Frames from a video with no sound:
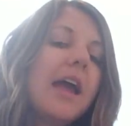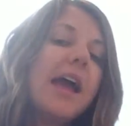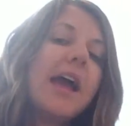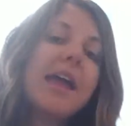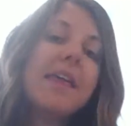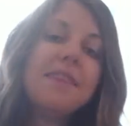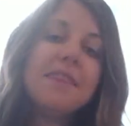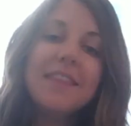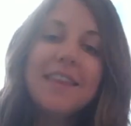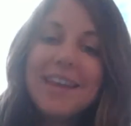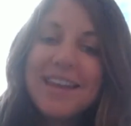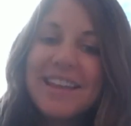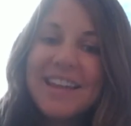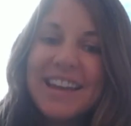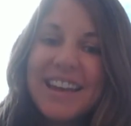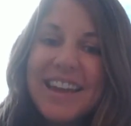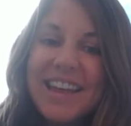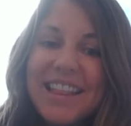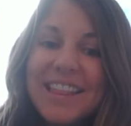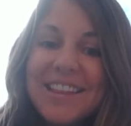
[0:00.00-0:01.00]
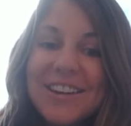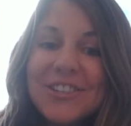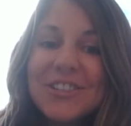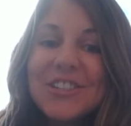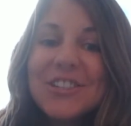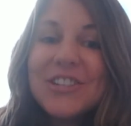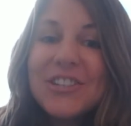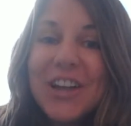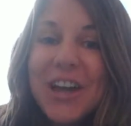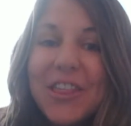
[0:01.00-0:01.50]
And then there's
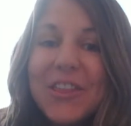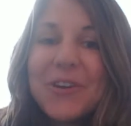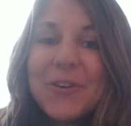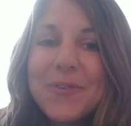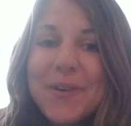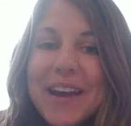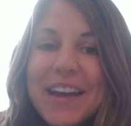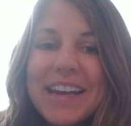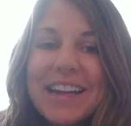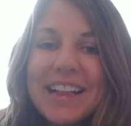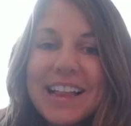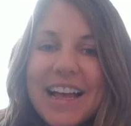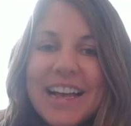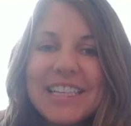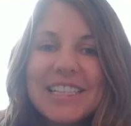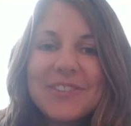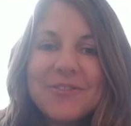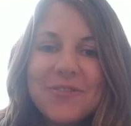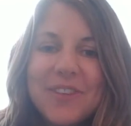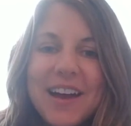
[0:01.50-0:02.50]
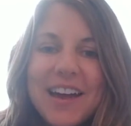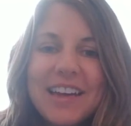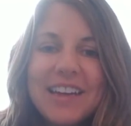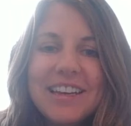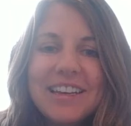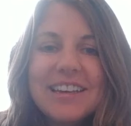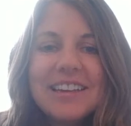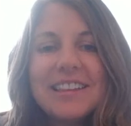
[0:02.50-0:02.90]
another way to classify